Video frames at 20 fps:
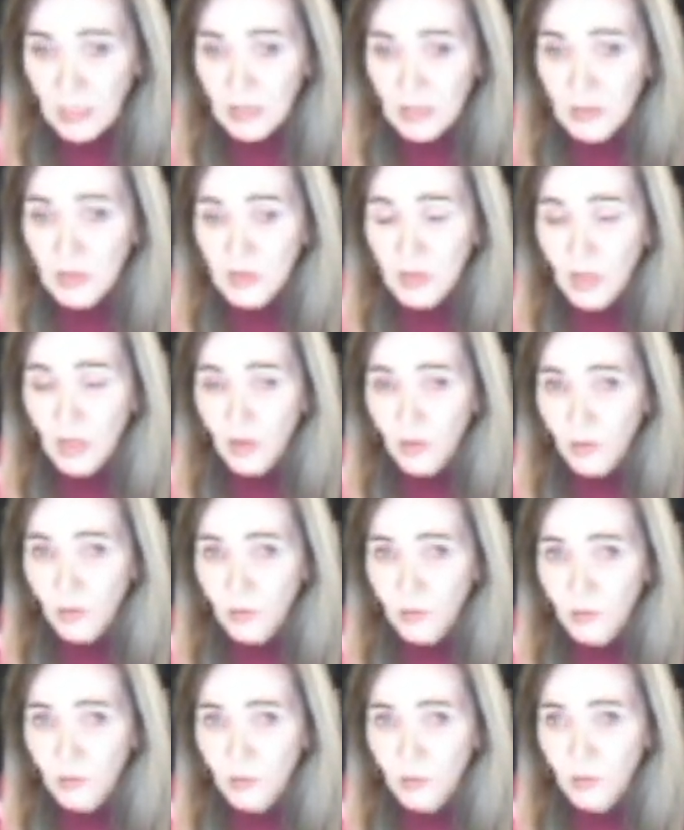
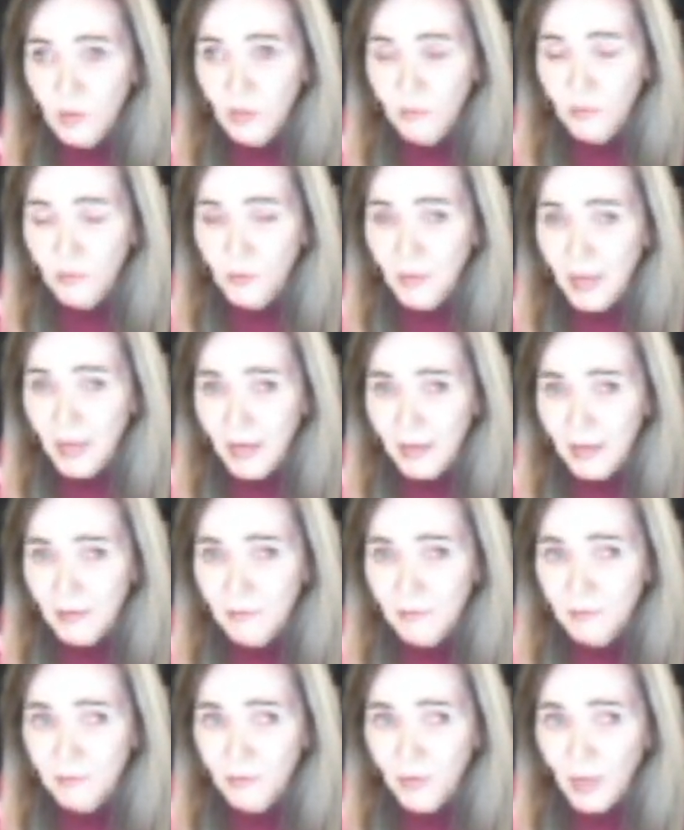So if you
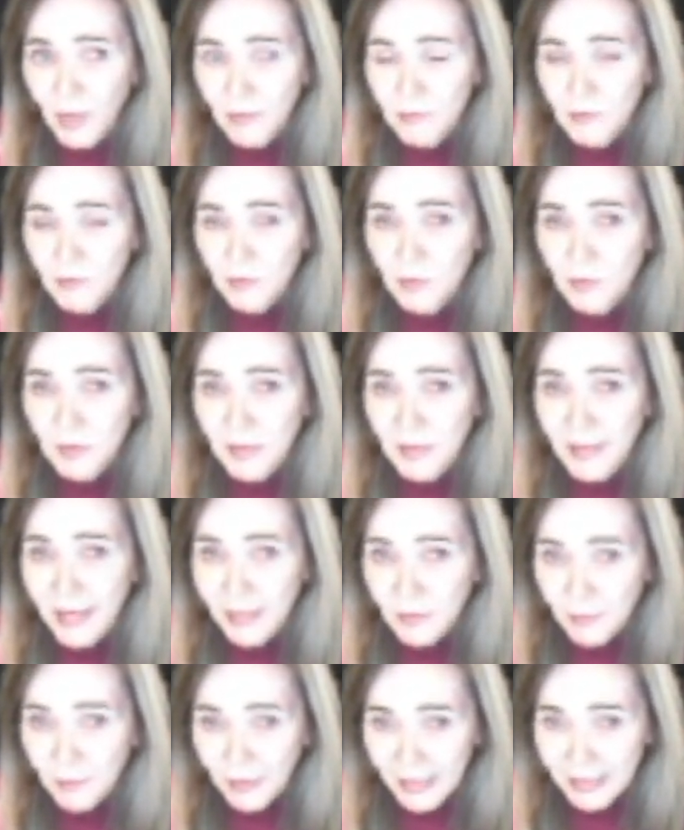have problems with
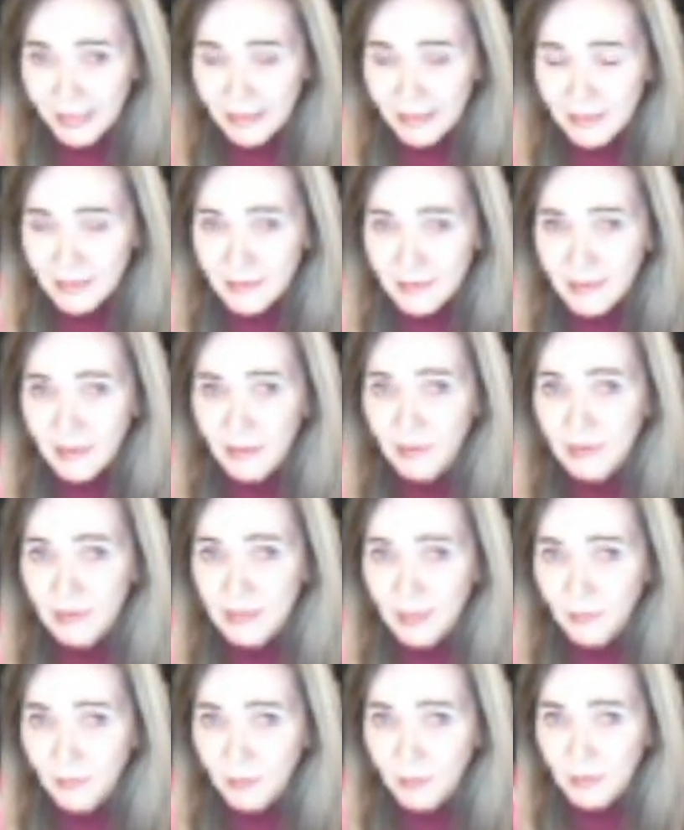neckbands,
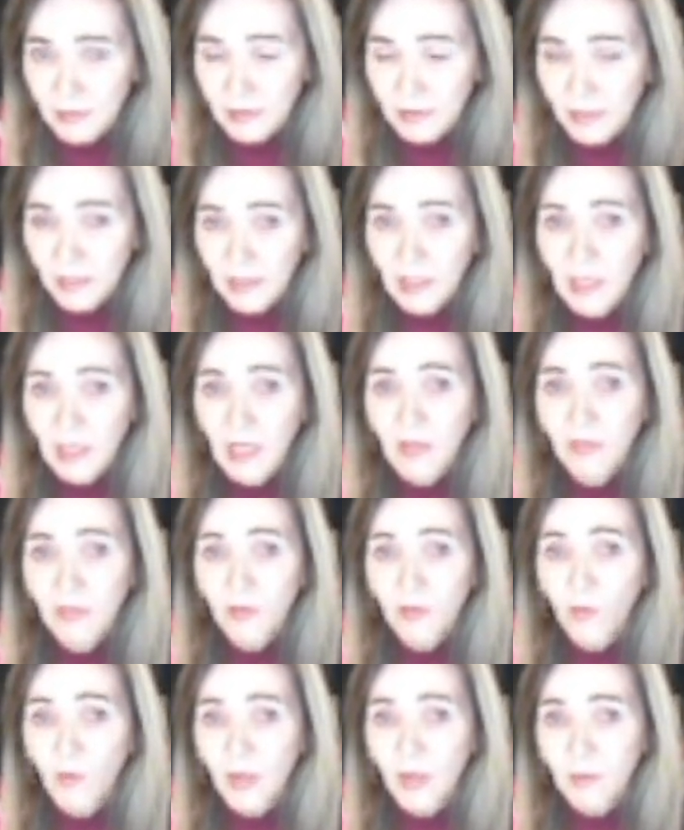typically
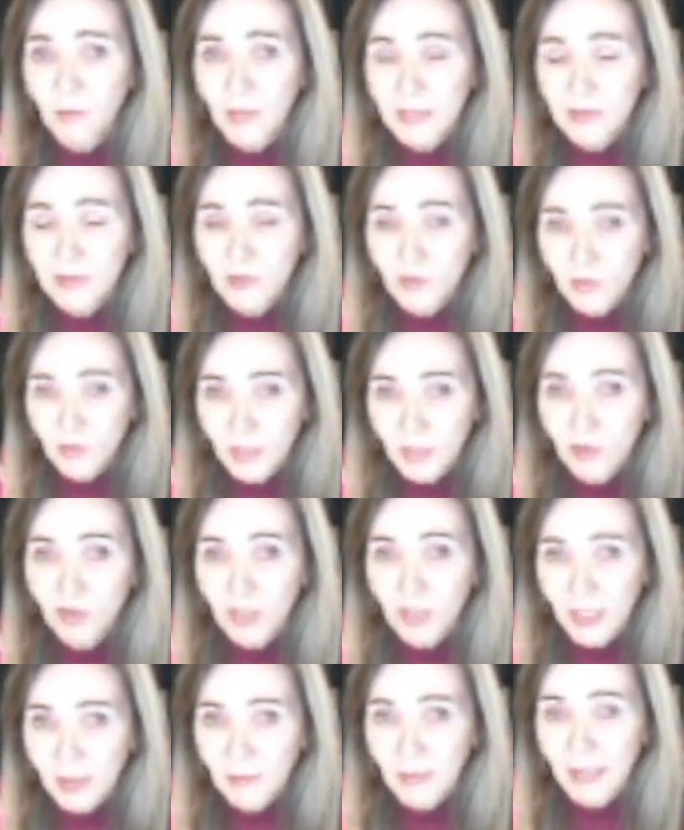the one-way stretch
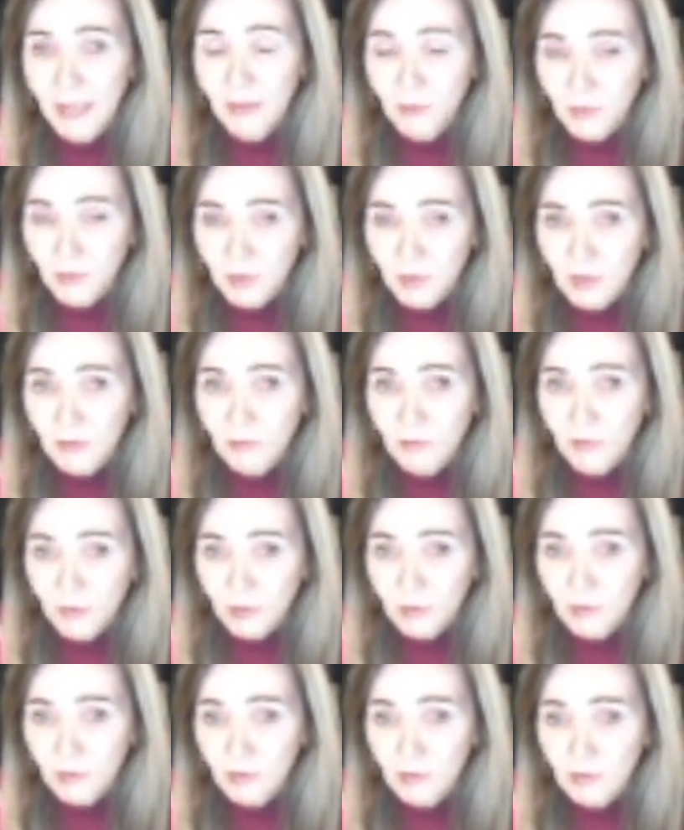neckband will give
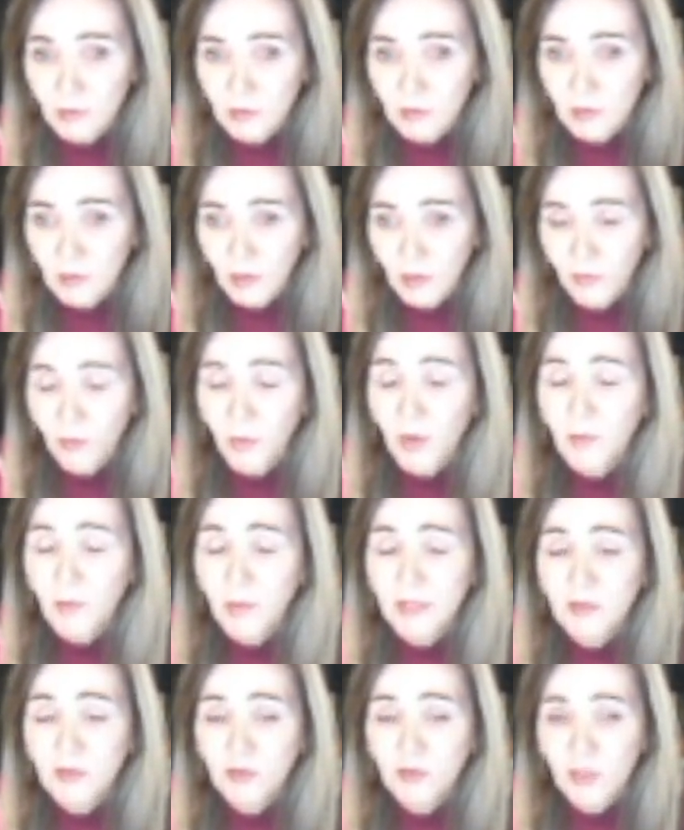you, the
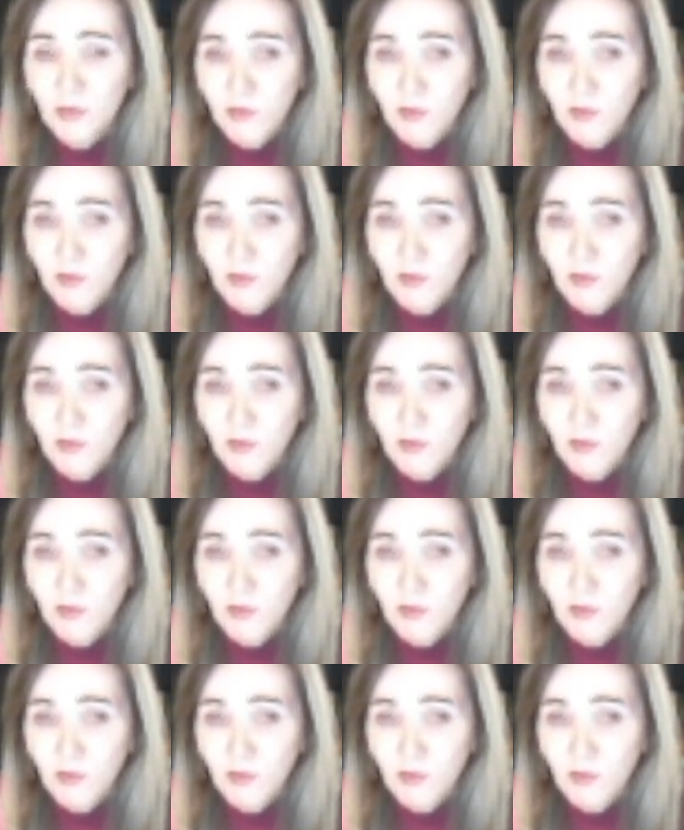one-way stretch